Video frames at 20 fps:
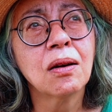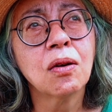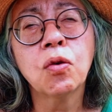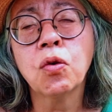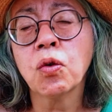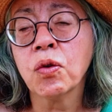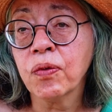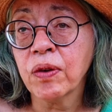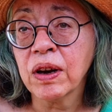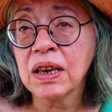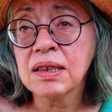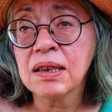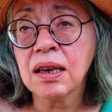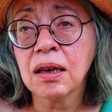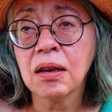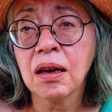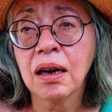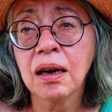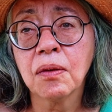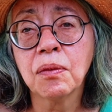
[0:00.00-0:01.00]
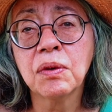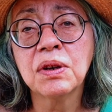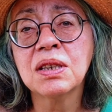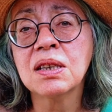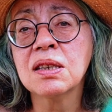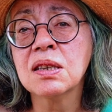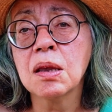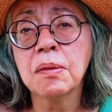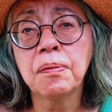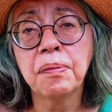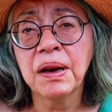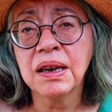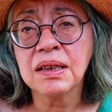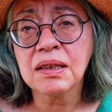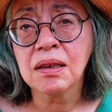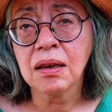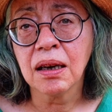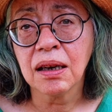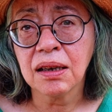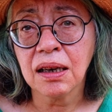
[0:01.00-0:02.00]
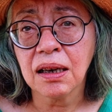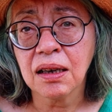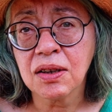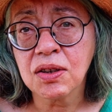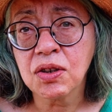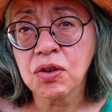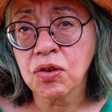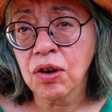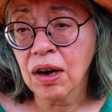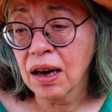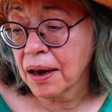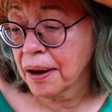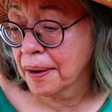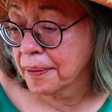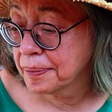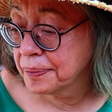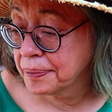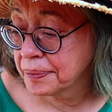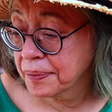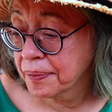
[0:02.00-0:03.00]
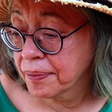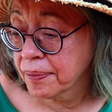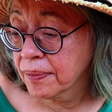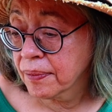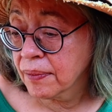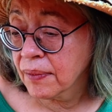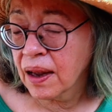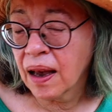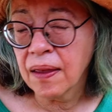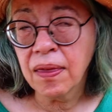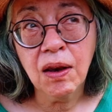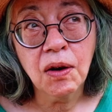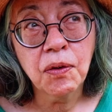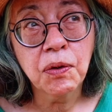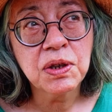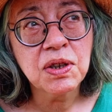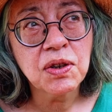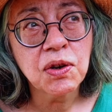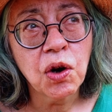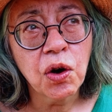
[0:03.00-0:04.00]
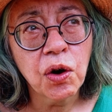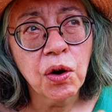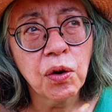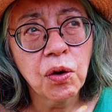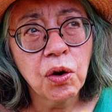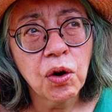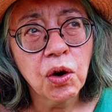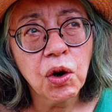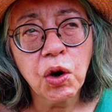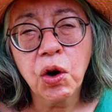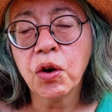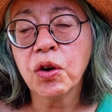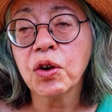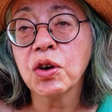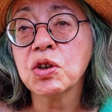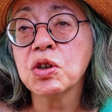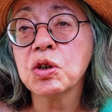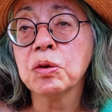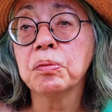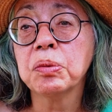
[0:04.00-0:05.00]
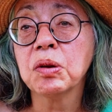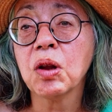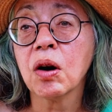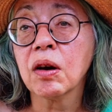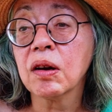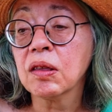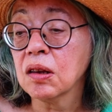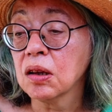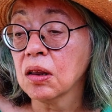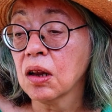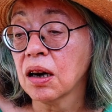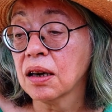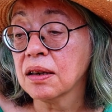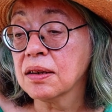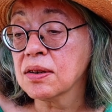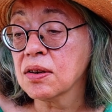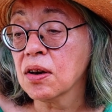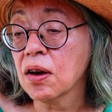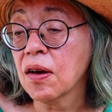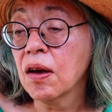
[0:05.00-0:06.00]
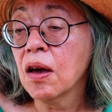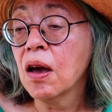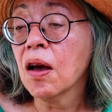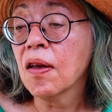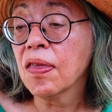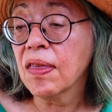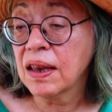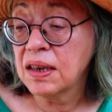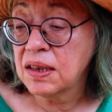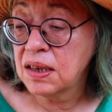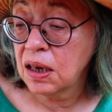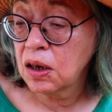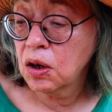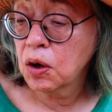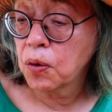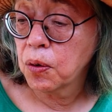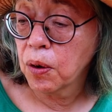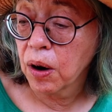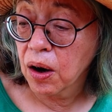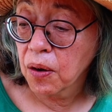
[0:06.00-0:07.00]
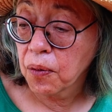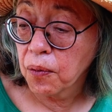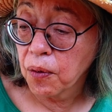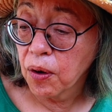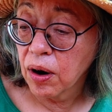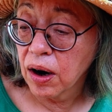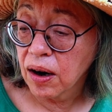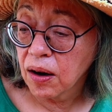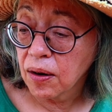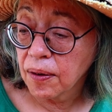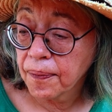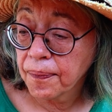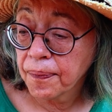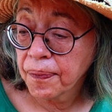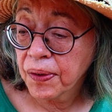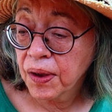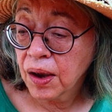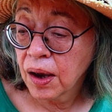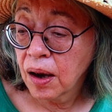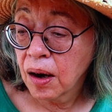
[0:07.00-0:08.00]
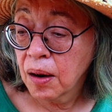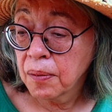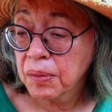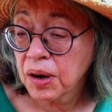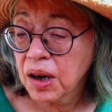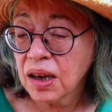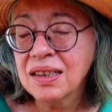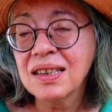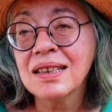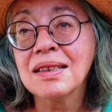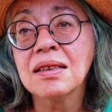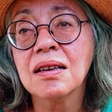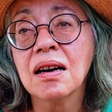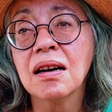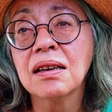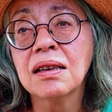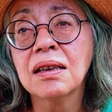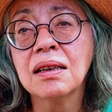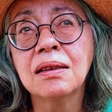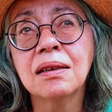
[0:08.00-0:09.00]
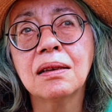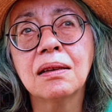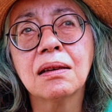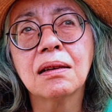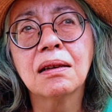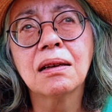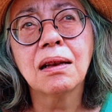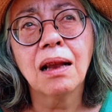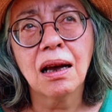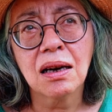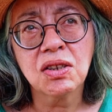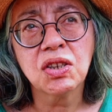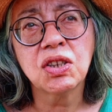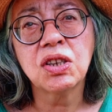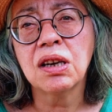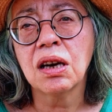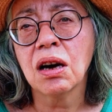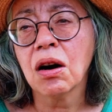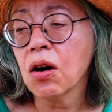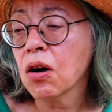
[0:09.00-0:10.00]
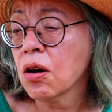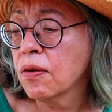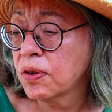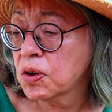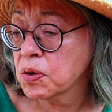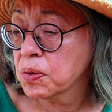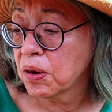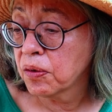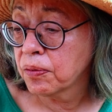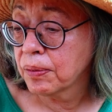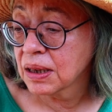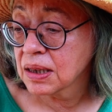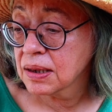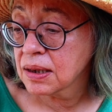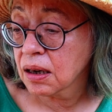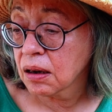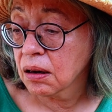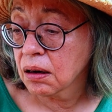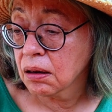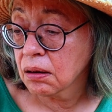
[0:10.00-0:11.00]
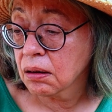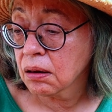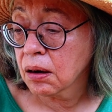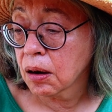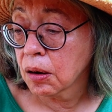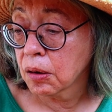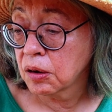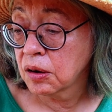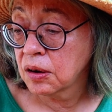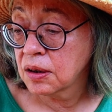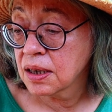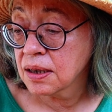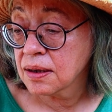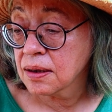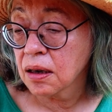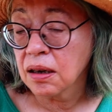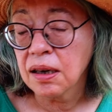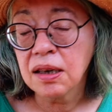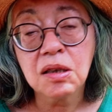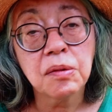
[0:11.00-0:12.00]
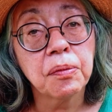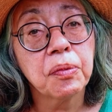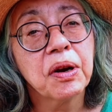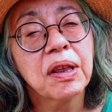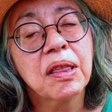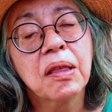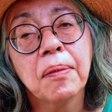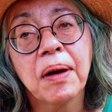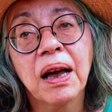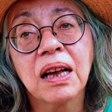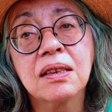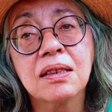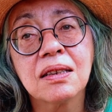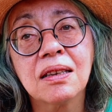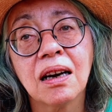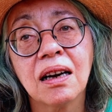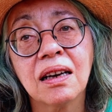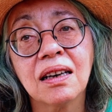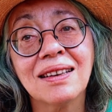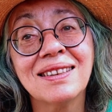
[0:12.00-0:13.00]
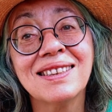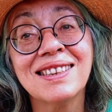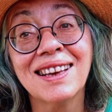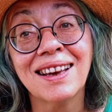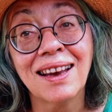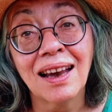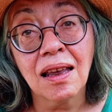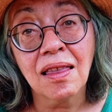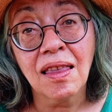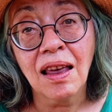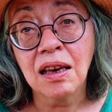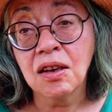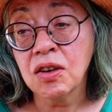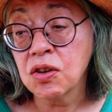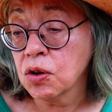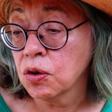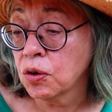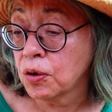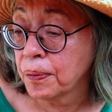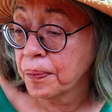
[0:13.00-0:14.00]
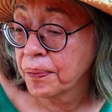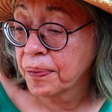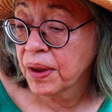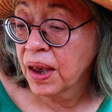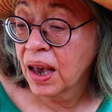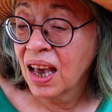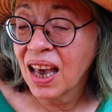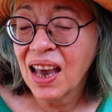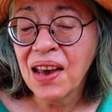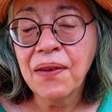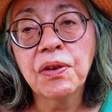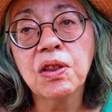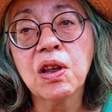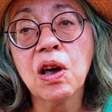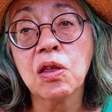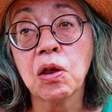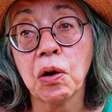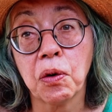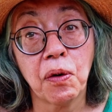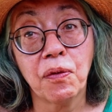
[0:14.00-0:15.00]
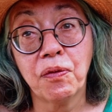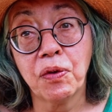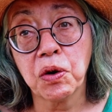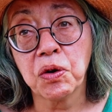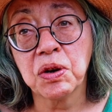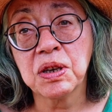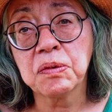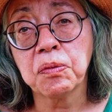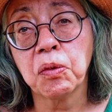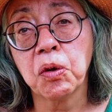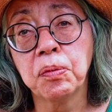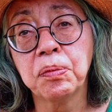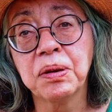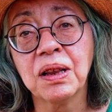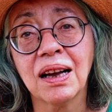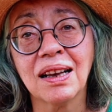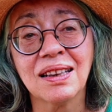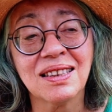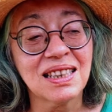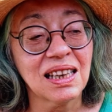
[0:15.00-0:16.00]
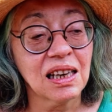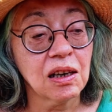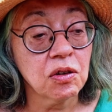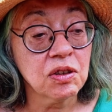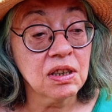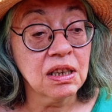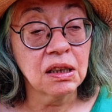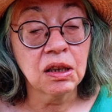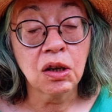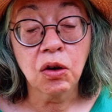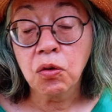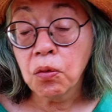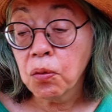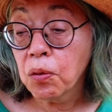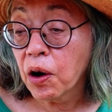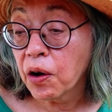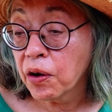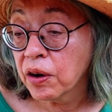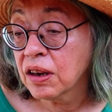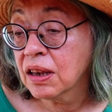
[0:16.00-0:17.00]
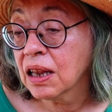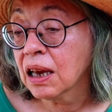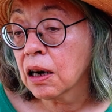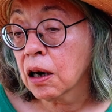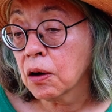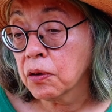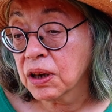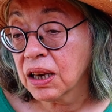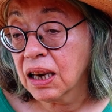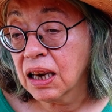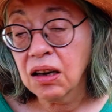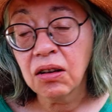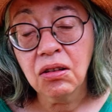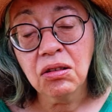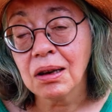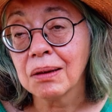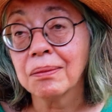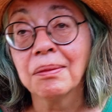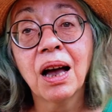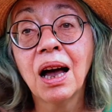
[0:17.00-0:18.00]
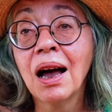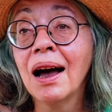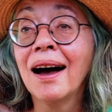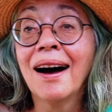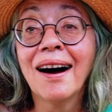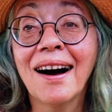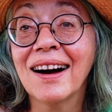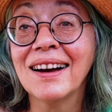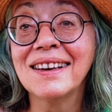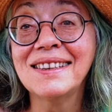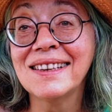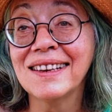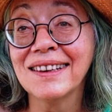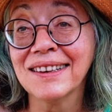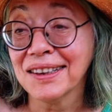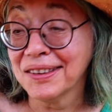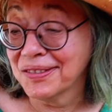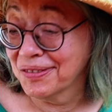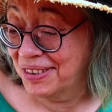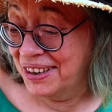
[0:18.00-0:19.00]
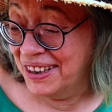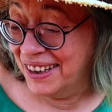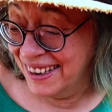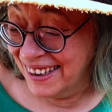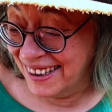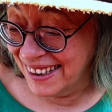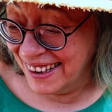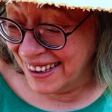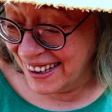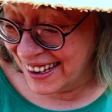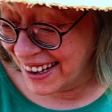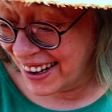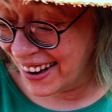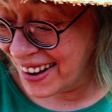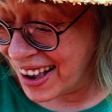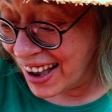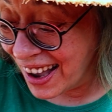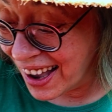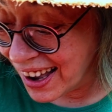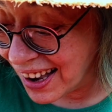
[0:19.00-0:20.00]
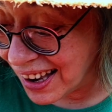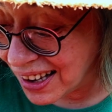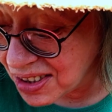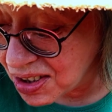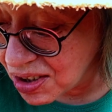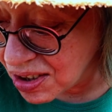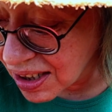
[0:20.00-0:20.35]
north-facing light, which is the best light in Australia. And there was no curtain to block the light, so they did quite well. But I decided last year, over 12 months ago, I decided to bring them outside and see how they do, even though they were very small plants and I was a little worried that I would kill them. I didn't. As